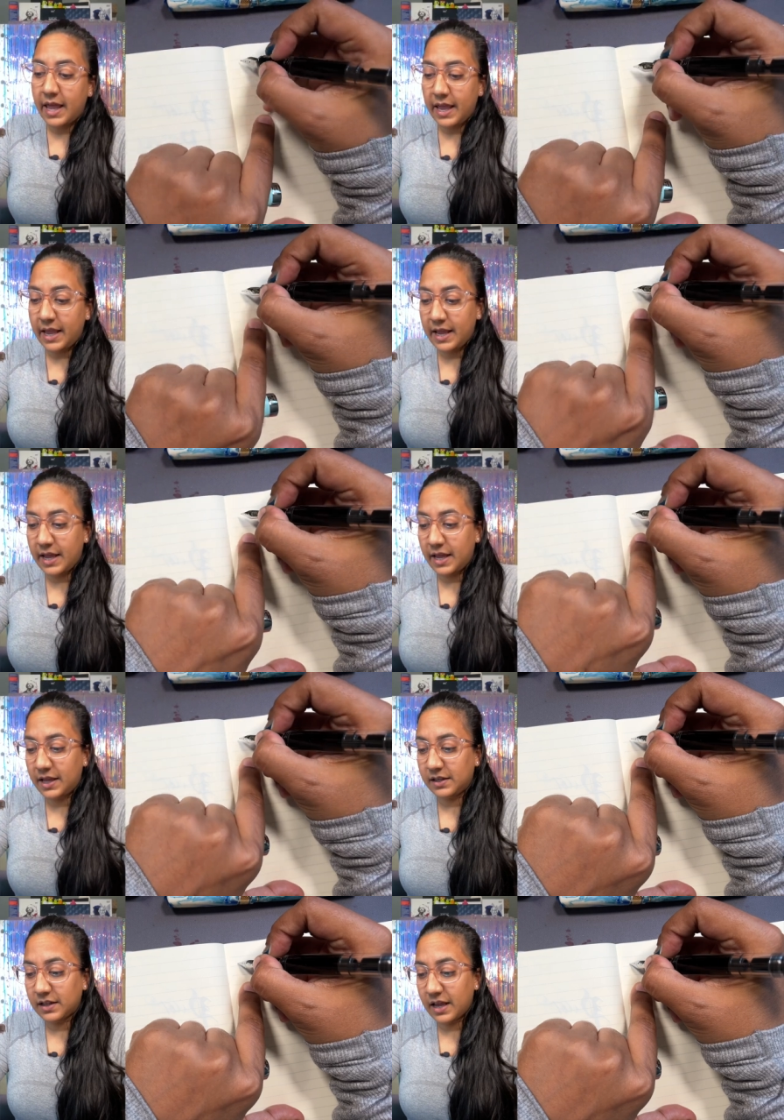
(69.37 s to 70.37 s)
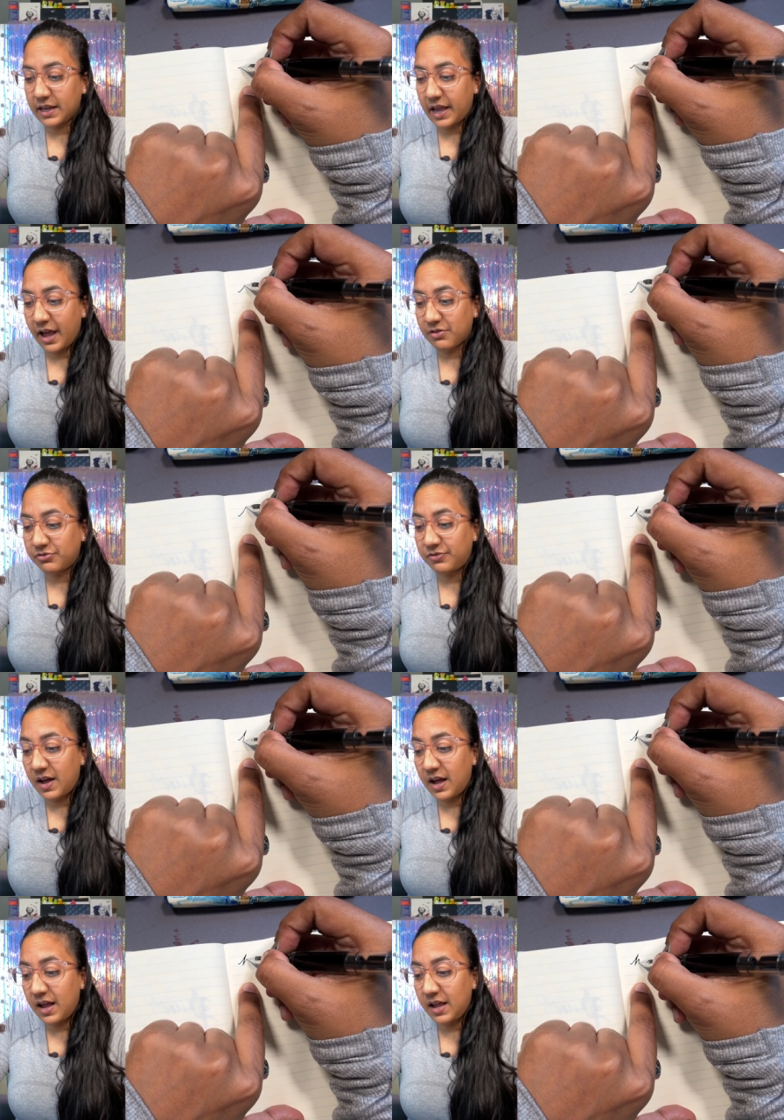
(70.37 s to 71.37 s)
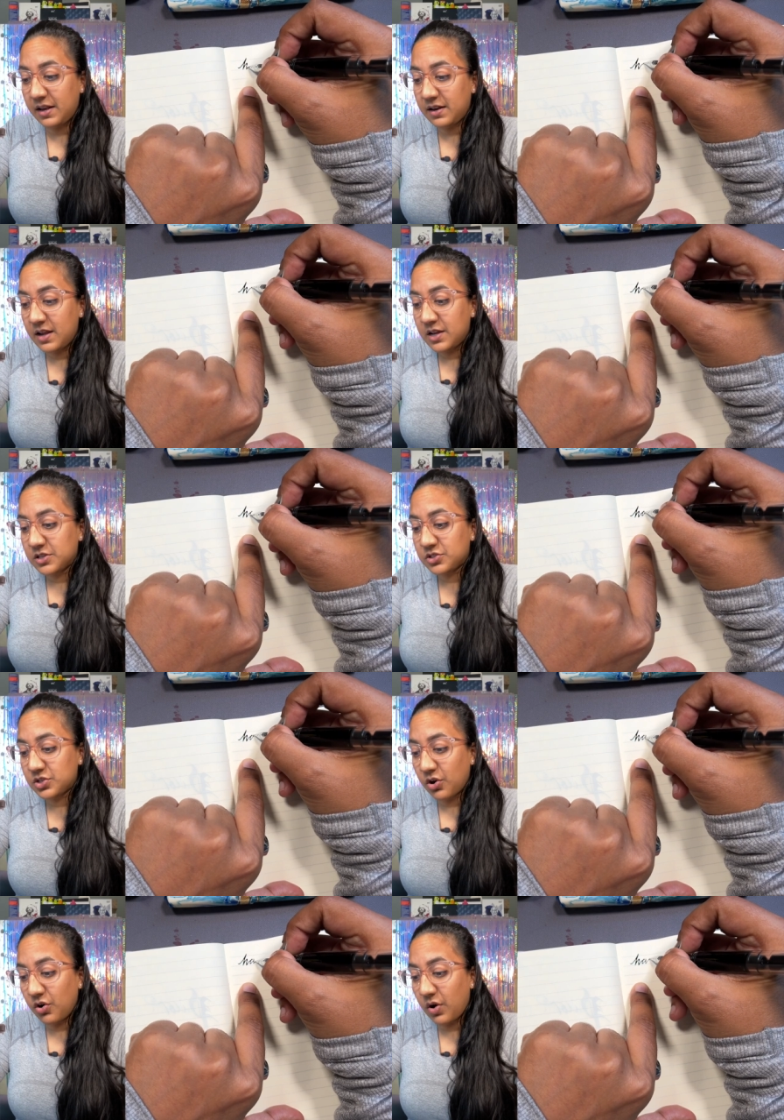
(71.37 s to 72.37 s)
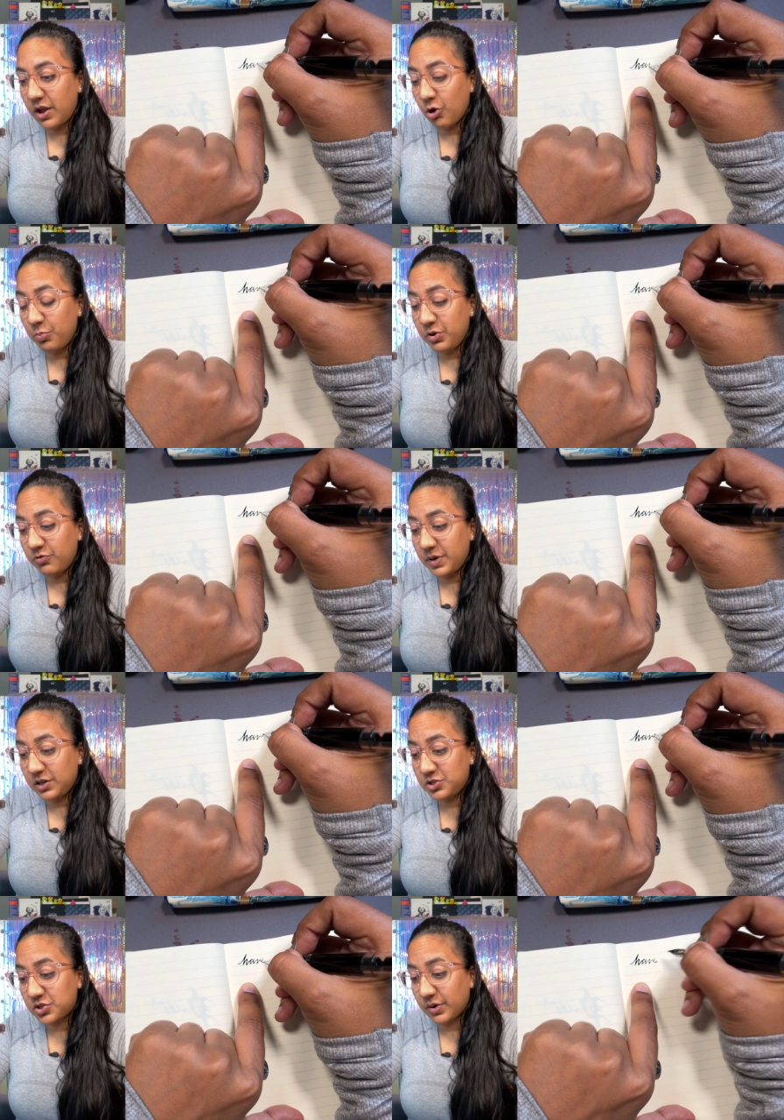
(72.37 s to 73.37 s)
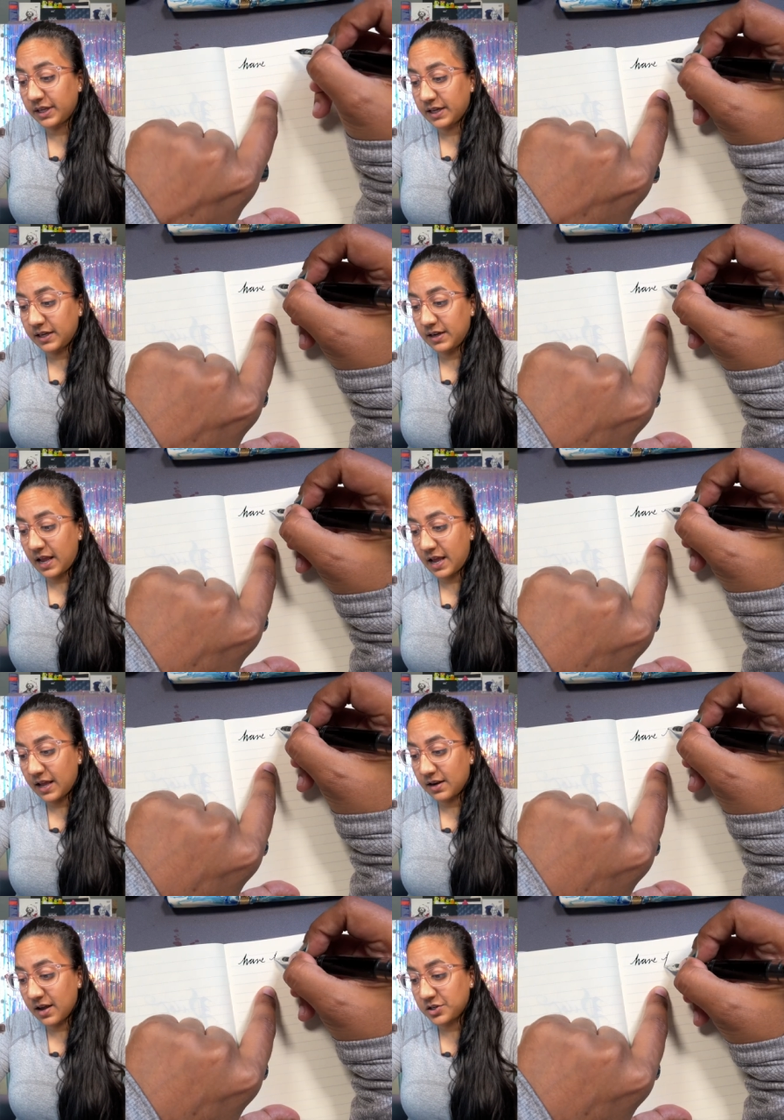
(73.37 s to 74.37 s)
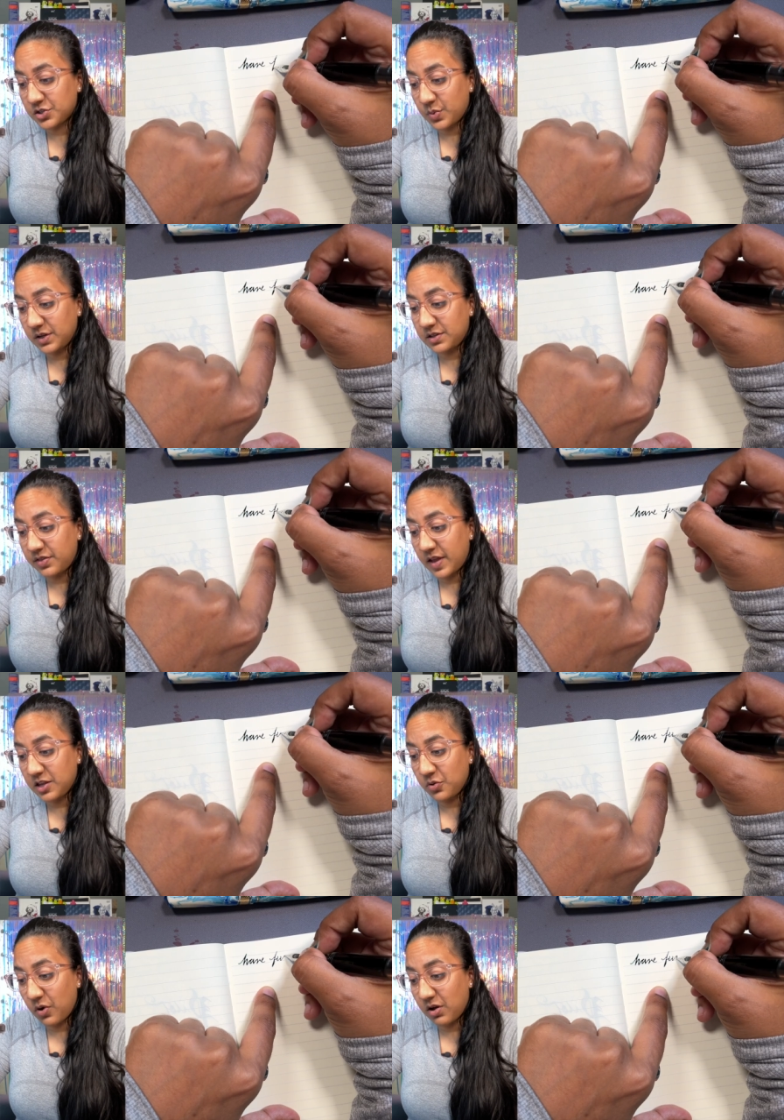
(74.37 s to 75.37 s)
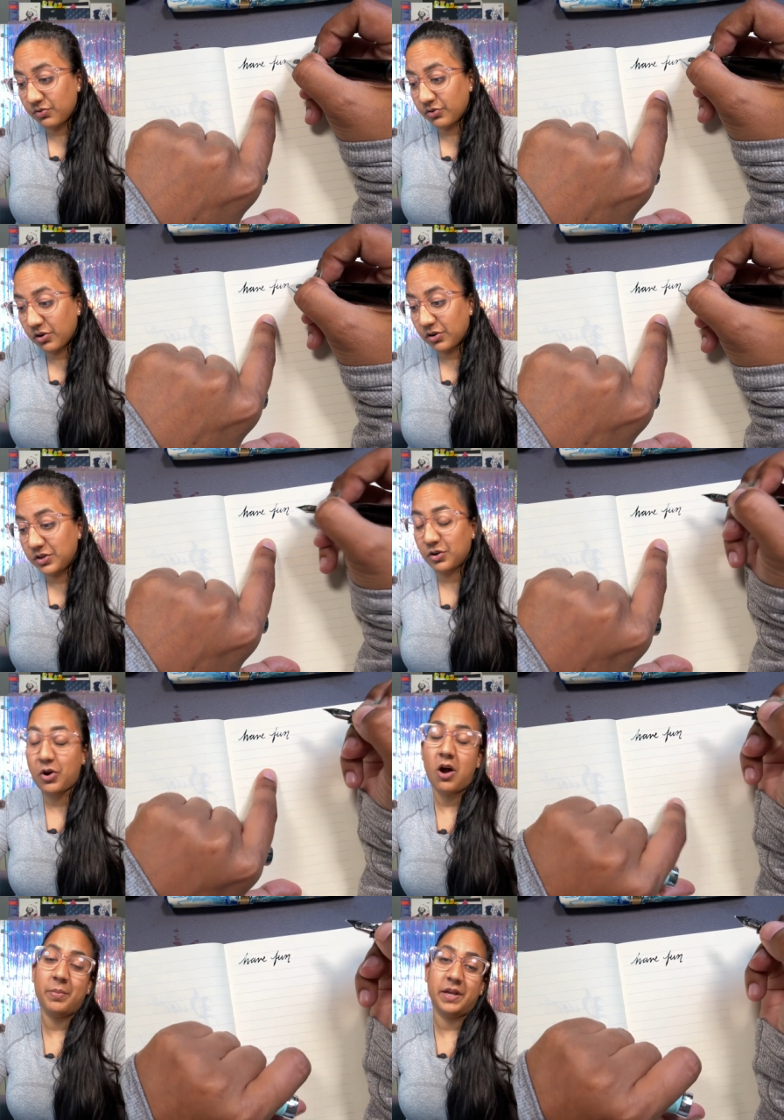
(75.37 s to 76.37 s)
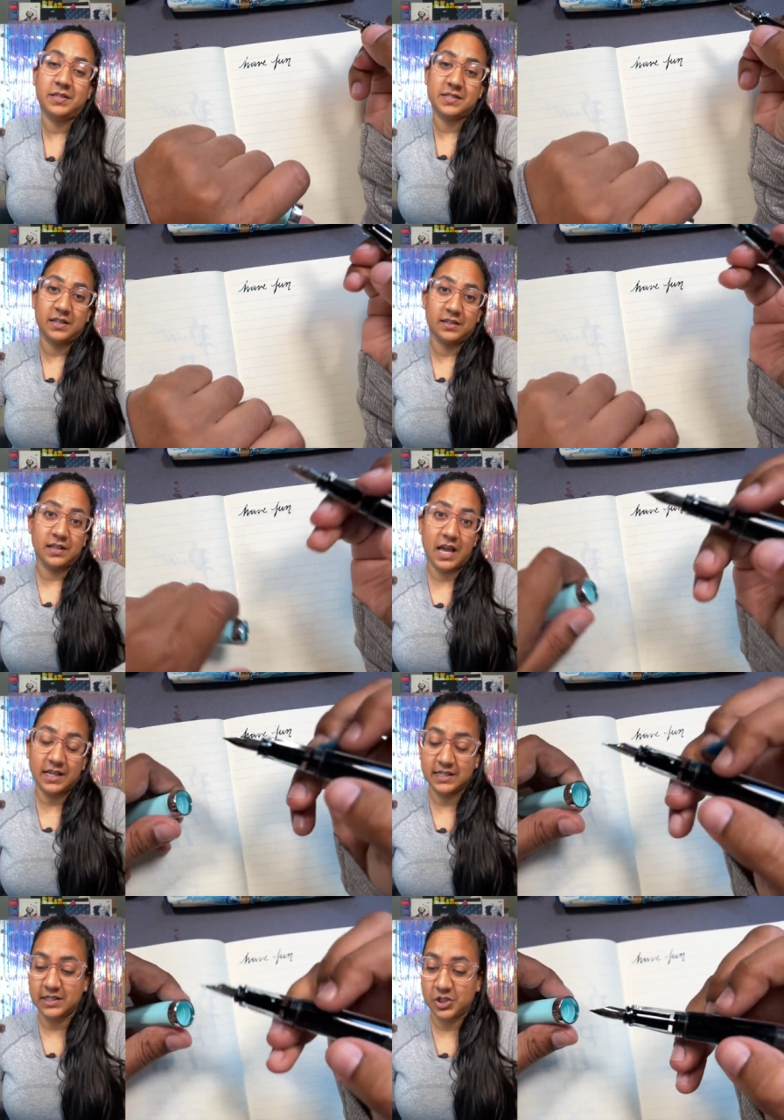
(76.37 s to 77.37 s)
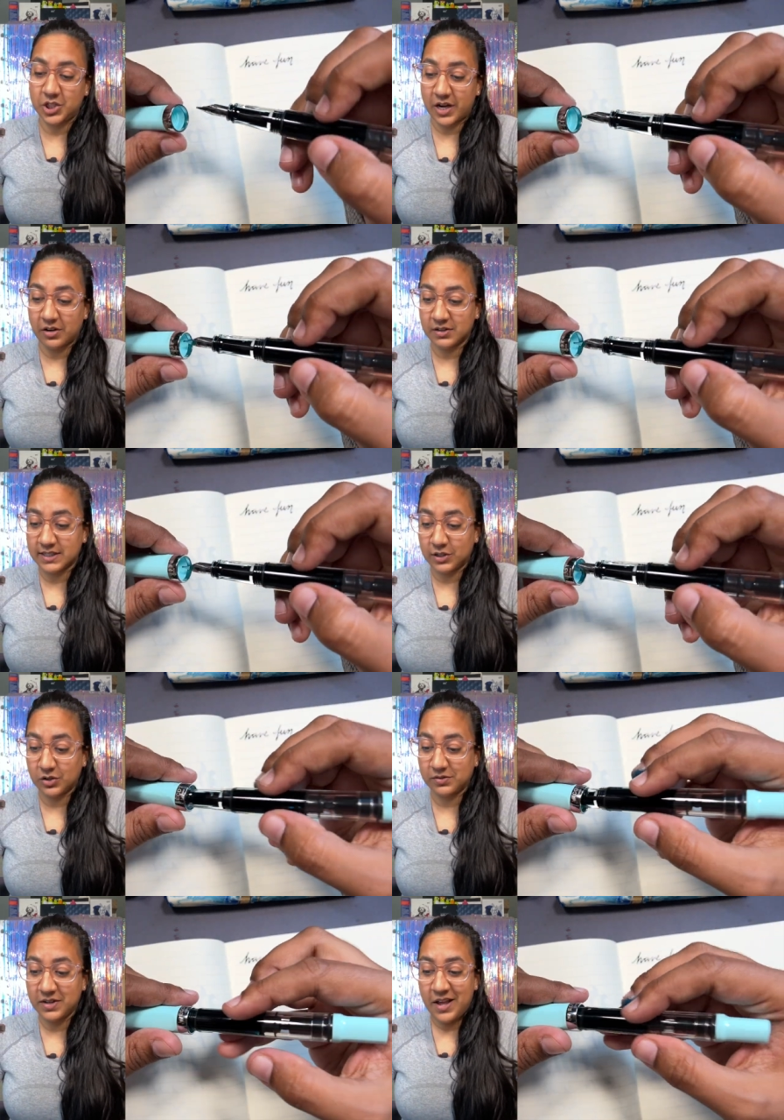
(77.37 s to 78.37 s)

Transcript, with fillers: and like have fun. So I hope you've been enjoying it, and I just wanted to thank you all for your comments and likes and shares and